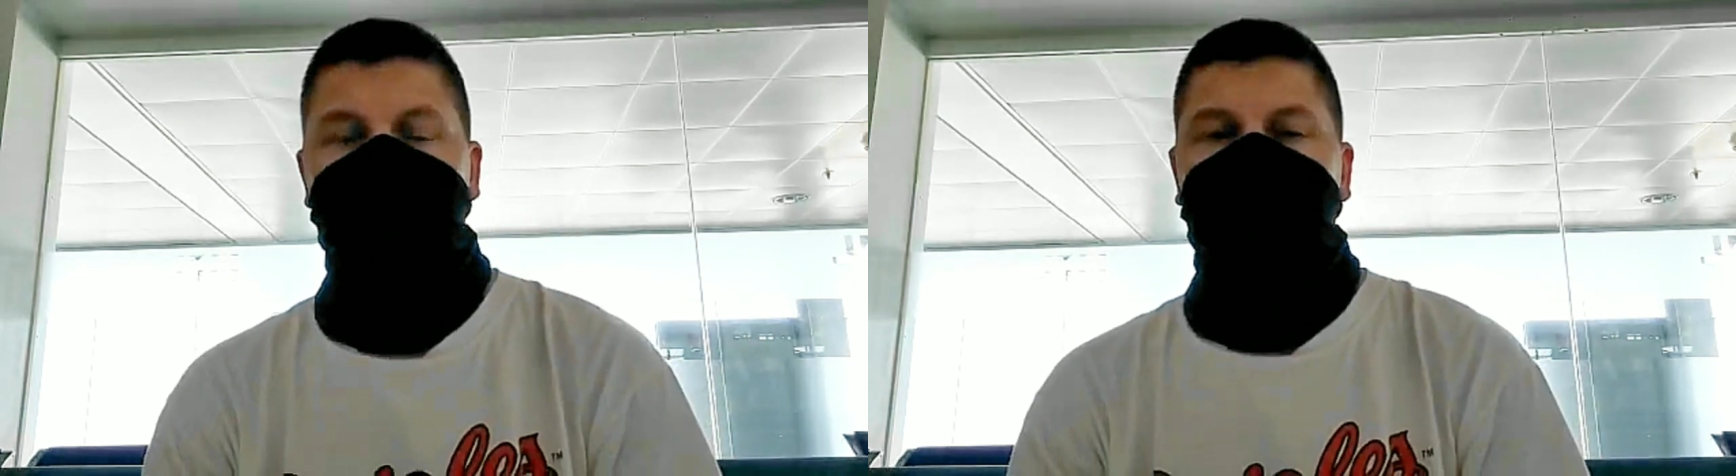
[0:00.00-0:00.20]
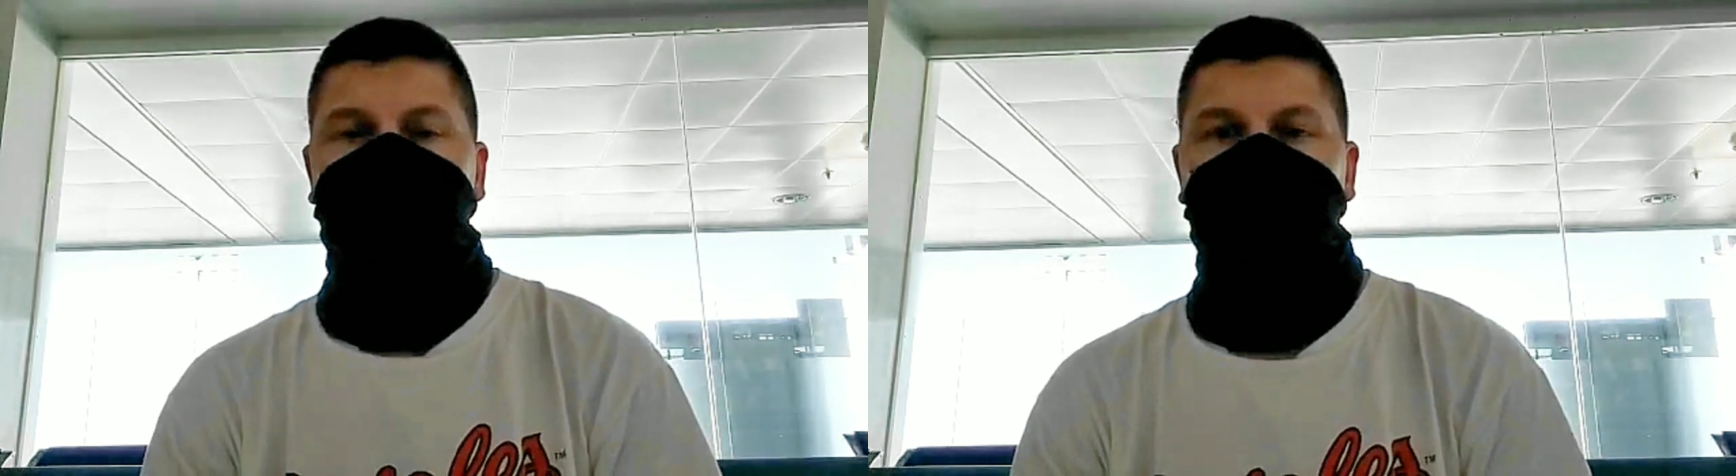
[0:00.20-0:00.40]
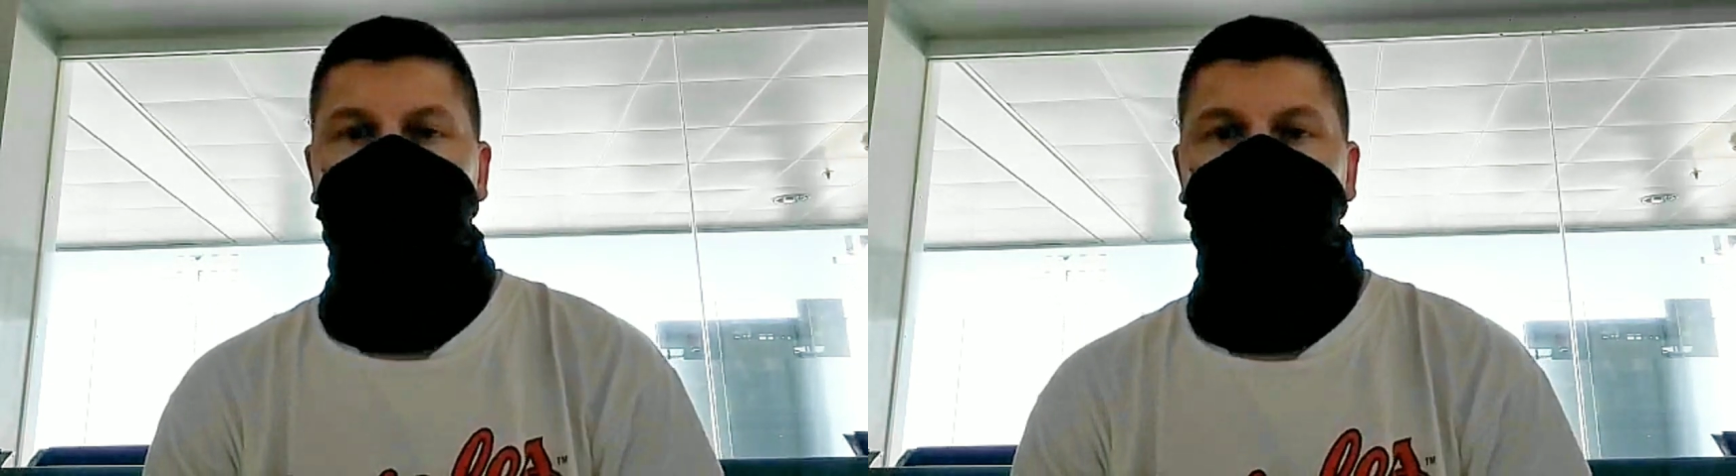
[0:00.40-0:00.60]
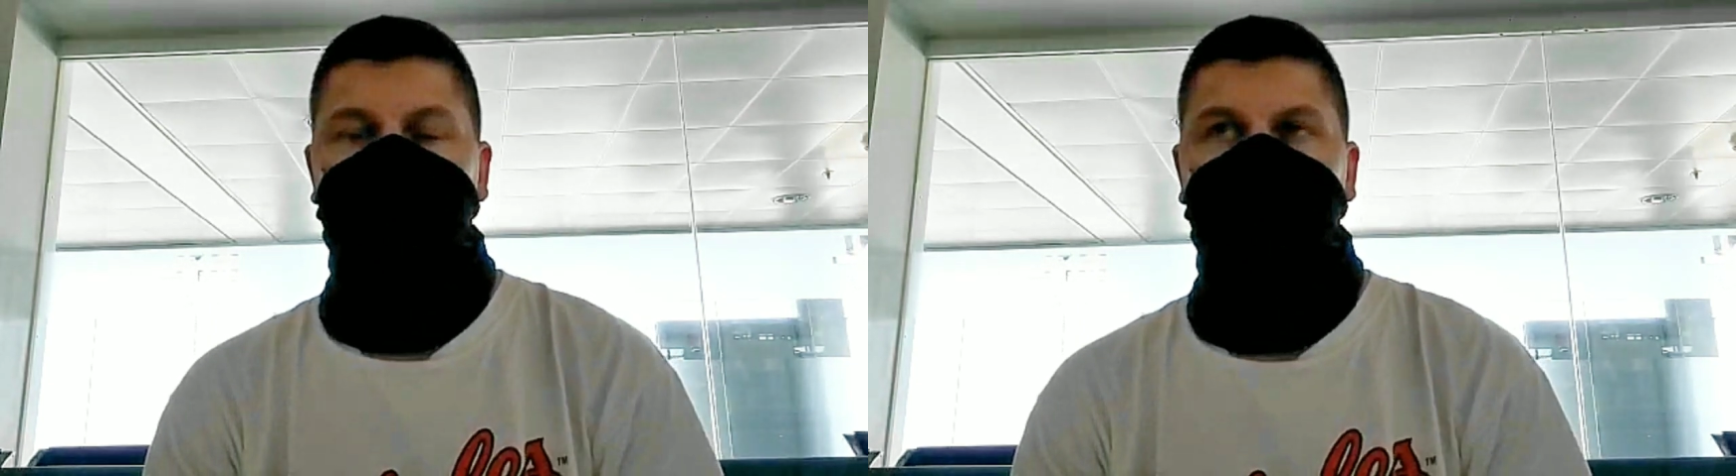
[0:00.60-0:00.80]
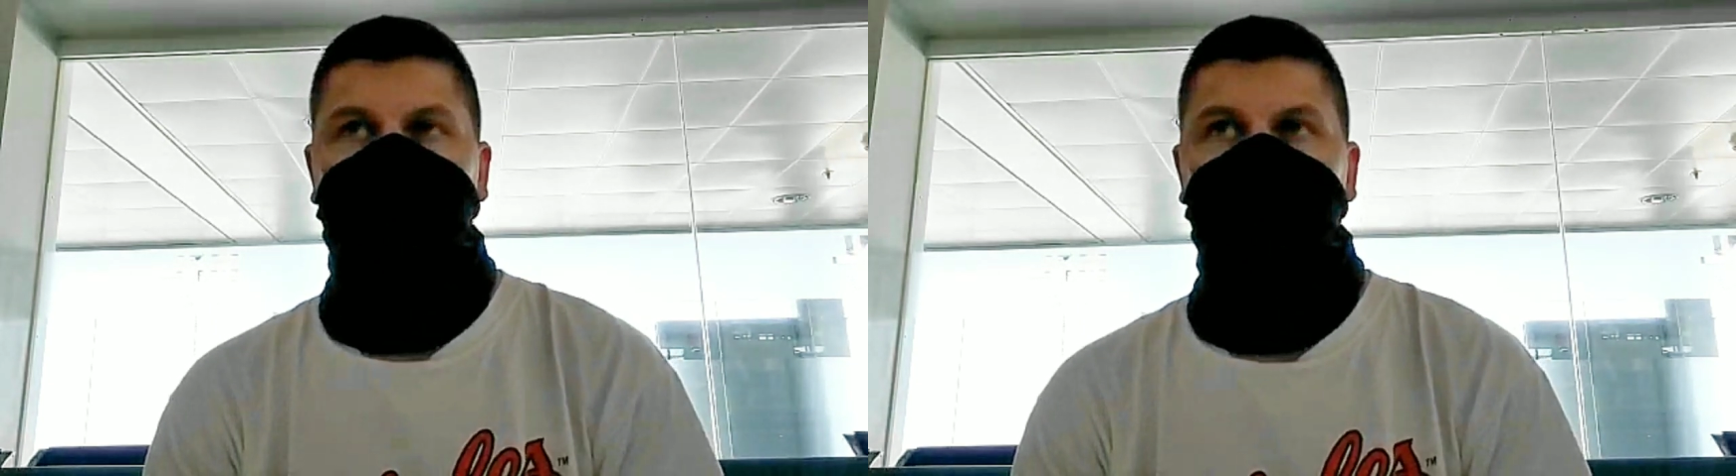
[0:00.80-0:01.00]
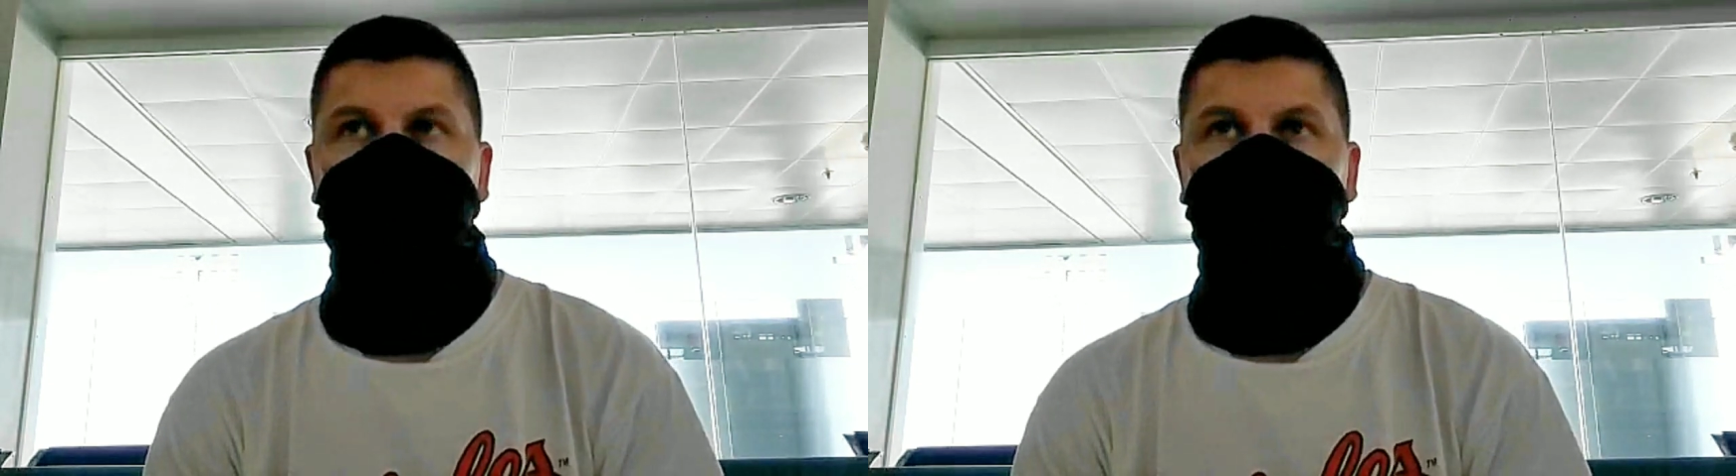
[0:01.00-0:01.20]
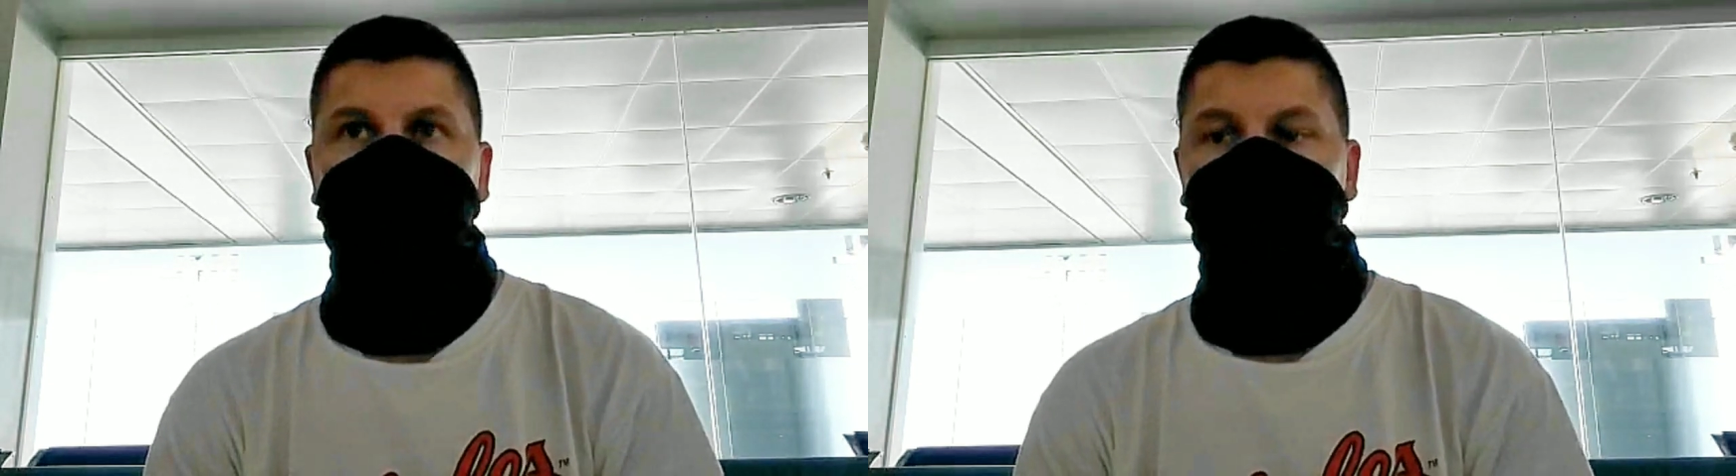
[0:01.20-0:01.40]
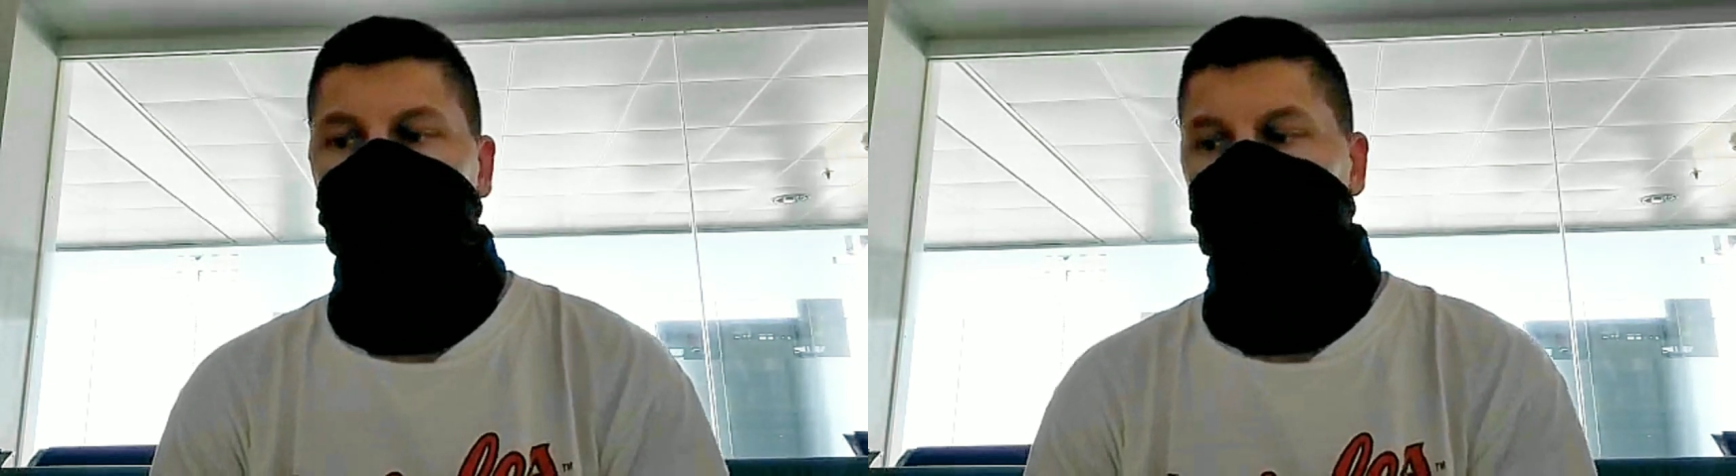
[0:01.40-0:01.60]
Same with your um,
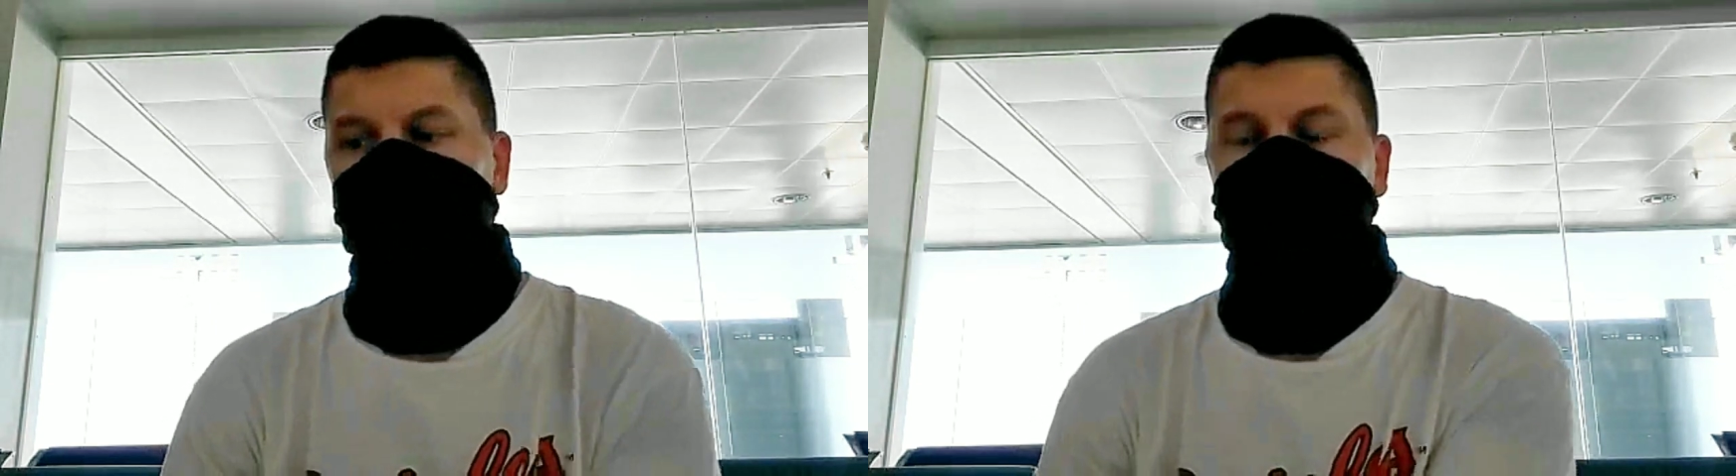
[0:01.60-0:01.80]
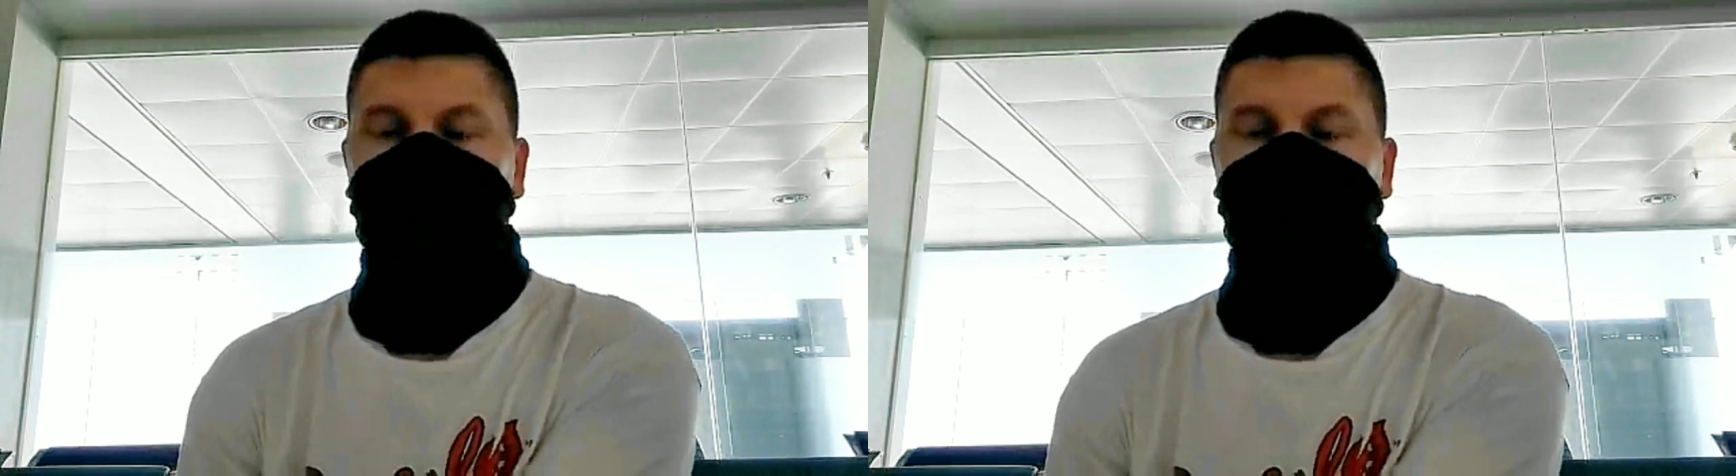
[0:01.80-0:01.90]
with your